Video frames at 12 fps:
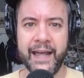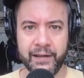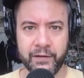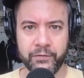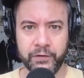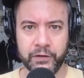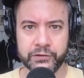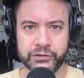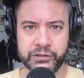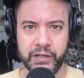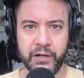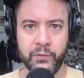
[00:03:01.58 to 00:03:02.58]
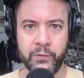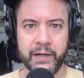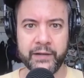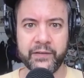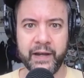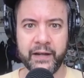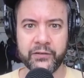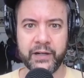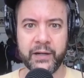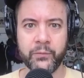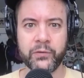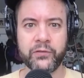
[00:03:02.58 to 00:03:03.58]
then the first show on
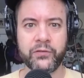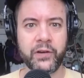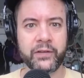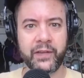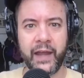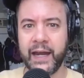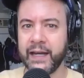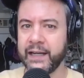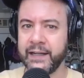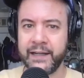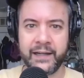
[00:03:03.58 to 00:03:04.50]
saturday was just like